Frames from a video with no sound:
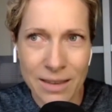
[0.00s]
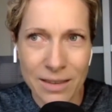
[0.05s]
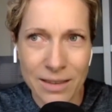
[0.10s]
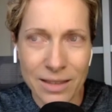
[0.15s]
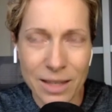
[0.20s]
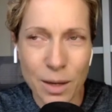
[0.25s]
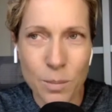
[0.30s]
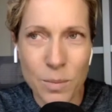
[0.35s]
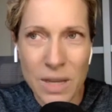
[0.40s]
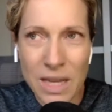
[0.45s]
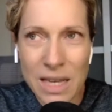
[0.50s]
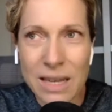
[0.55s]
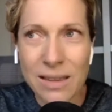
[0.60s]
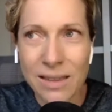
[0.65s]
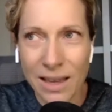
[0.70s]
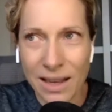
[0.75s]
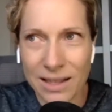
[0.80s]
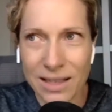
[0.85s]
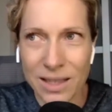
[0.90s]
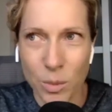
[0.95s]
to me,
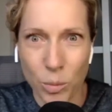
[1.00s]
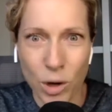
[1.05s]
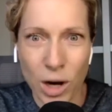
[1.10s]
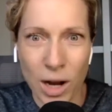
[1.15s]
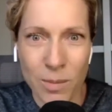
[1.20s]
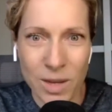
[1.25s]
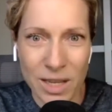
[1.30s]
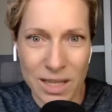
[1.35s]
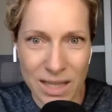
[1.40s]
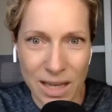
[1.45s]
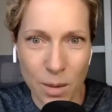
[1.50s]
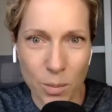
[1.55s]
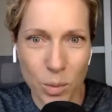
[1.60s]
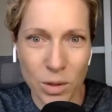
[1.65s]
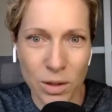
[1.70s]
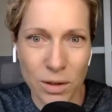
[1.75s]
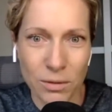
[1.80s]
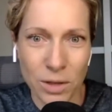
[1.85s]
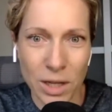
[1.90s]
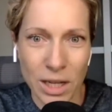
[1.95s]
that's a prime
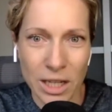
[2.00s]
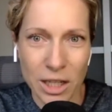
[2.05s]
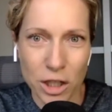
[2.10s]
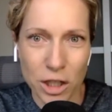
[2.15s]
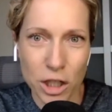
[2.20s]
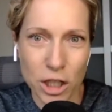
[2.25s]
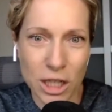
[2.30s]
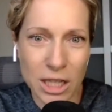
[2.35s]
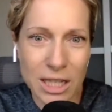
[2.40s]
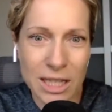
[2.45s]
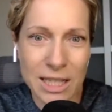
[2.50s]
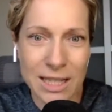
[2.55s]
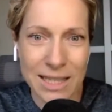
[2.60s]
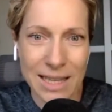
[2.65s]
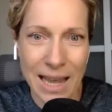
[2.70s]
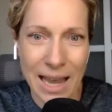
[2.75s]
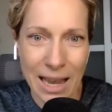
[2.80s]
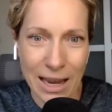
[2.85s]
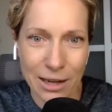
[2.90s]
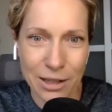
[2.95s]
example of like, she is
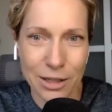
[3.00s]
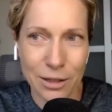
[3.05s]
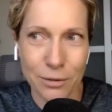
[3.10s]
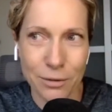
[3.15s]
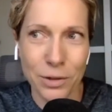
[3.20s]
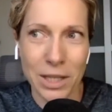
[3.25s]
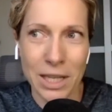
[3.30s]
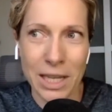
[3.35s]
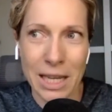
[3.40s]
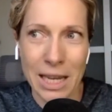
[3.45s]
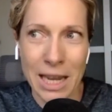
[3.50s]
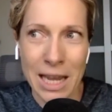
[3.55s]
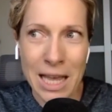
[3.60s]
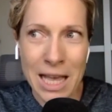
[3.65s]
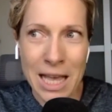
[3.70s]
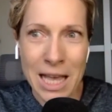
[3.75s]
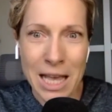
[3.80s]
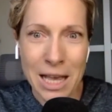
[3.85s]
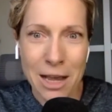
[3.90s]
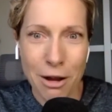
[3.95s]
actively
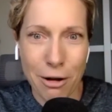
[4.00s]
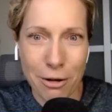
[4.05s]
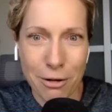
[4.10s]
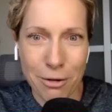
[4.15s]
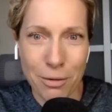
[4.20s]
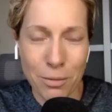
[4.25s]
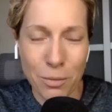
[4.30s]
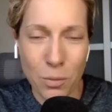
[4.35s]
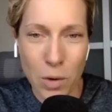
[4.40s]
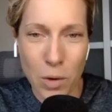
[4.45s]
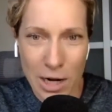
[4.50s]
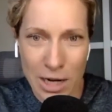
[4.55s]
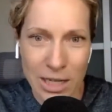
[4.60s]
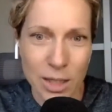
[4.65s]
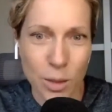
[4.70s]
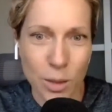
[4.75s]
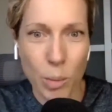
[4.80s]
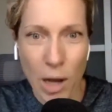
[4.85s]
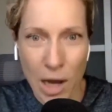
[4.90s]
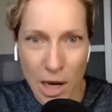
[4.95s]
wanting
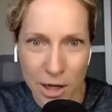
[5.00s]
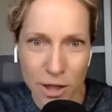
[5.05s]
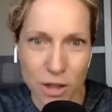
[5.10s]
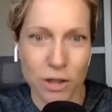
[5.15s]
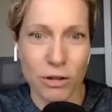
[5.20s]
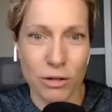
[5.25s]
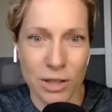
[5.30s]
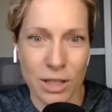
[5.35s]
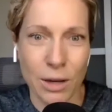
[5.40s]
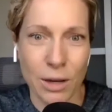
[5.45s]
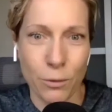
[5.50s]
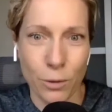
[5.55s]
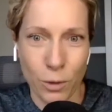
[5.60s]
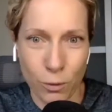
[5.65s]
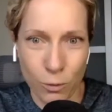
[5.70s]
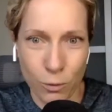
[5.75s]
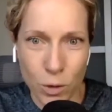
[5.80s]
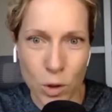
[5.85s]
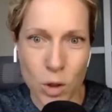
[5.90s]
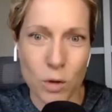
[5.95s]
to punish herself
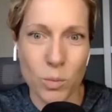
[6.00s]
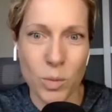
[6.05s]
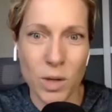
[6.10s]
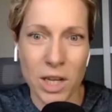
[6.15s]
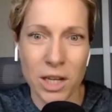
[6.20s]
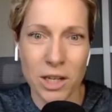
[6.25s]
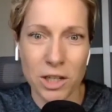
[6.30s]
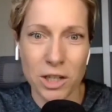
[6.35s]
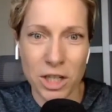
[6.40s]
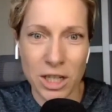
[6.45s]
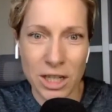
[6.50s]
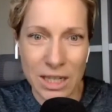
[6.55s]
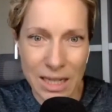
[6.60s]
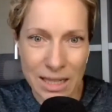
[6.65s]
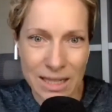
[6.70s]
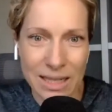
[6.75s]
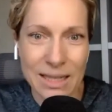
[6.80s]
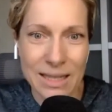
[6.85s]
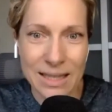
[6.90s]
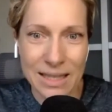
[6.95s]
with food because she
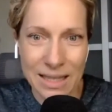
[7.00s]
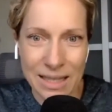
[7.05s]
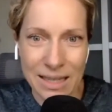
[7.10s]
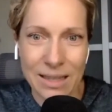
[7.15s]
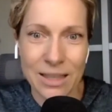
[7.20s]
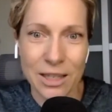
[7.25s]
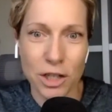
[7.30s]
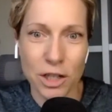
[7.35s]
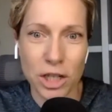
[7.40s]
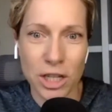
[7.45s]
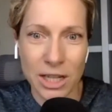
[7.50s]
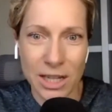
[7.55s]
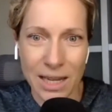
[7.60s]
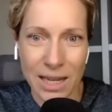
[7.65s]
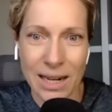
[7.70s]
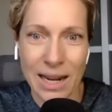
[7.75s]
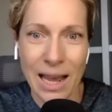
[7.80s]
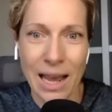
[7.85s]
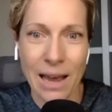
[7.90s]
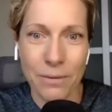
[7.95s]
doesn't see that she
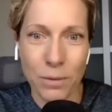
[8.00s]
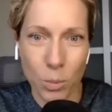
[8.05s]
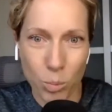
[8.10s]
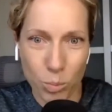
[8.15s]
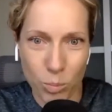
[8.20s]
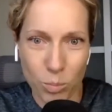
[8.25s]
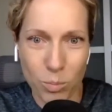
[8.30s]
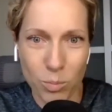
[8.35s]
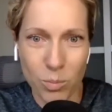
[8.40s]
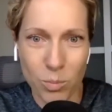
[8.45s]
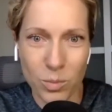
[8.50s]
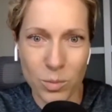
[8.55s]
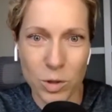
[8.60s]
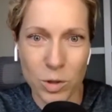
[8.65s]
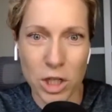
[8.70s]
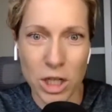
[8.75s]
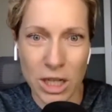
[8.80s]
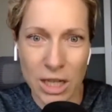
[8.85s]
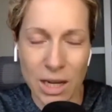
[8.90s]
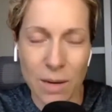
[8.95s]

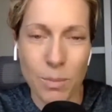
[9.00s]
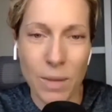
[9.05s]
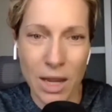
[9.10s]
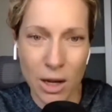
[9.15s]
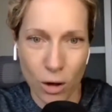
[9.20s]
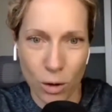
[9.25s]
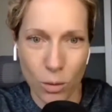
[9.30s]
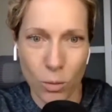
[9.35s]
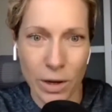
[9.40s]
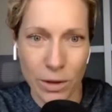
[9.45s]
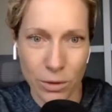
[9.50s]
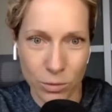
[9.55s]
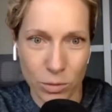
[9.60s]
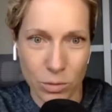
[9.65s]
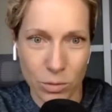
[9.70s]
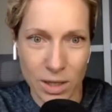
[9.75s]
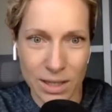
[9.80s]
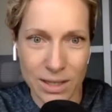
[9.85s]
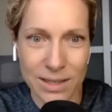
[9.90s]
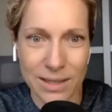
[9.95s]
can make her way through
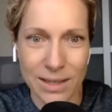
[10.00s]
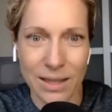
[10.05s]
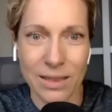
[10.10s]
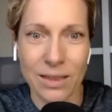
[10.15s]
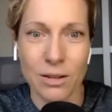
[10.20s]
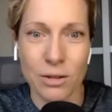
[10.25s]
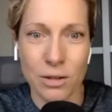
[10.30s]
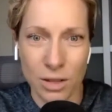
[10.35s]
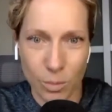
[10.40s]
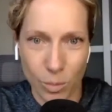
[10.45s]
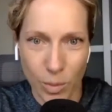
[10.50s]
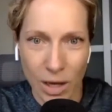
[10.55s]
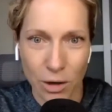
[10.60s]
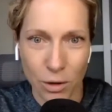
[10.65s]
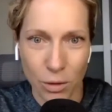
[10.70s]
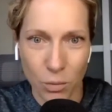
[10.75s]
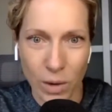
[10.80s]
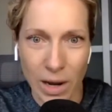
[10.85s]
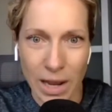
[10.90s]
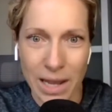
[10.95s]
this. Like there's a
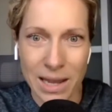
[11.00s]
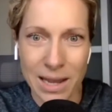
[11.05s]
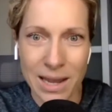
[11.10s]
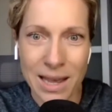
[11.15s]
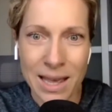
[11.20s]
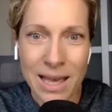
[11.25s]
better way.